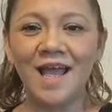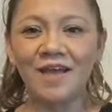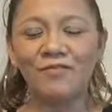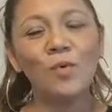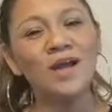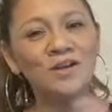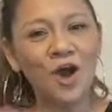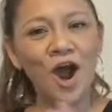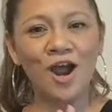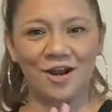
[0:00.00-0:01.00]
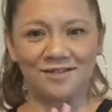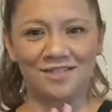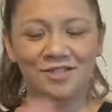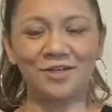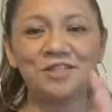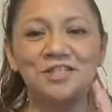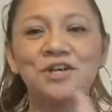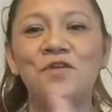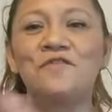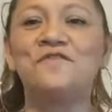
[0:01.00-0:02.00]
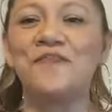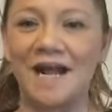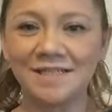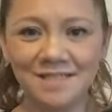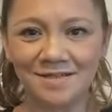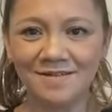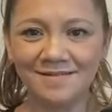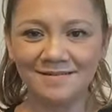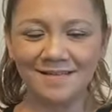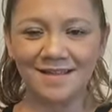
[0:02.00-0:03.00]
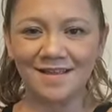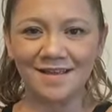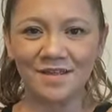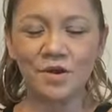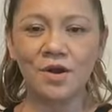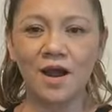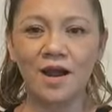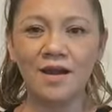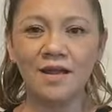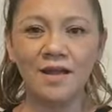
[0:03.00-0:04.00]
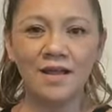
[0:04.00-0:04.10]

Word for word: if one car starts to go faster than the other car